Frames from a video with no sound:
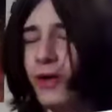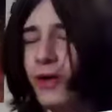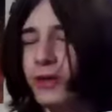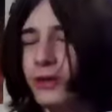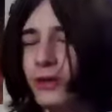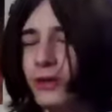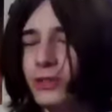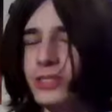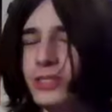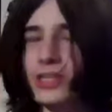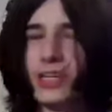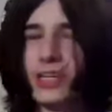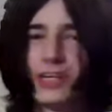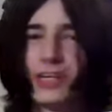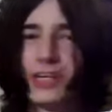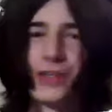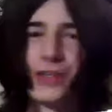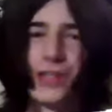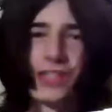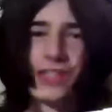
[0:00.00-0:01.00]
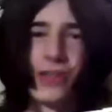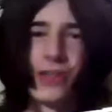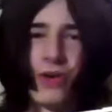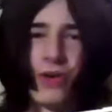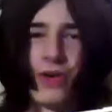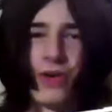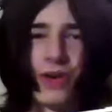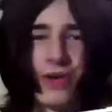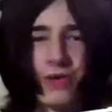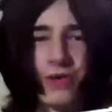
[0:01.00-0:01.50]
go to click on that song,
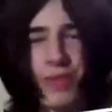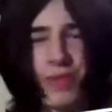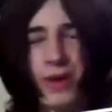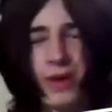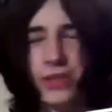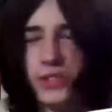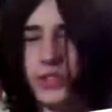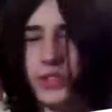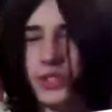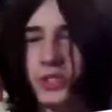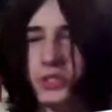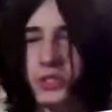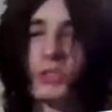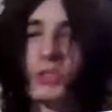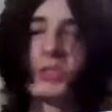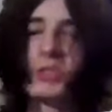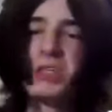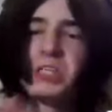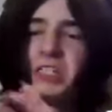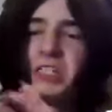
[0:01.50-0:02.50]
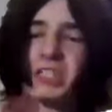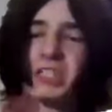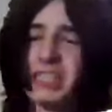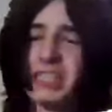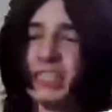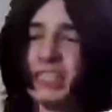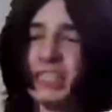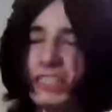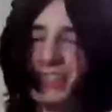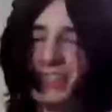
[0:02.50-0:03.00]
I imagine just
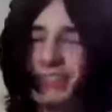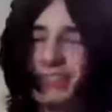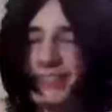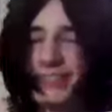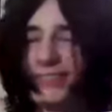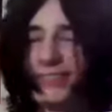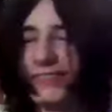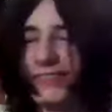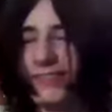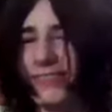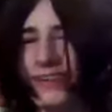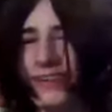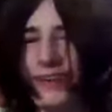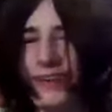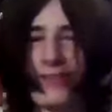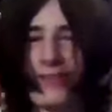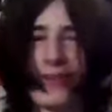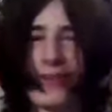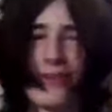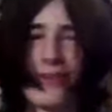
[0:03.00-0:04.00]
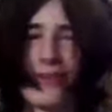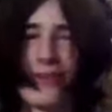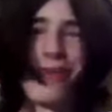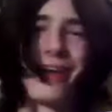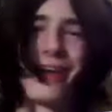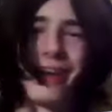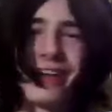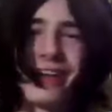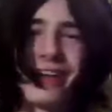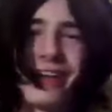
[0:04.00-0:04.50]
whenever I
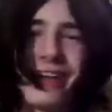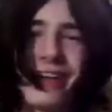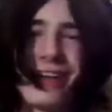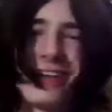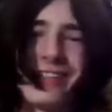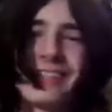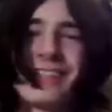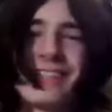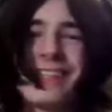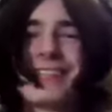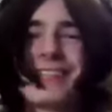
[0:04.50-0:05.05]
fucking go to click.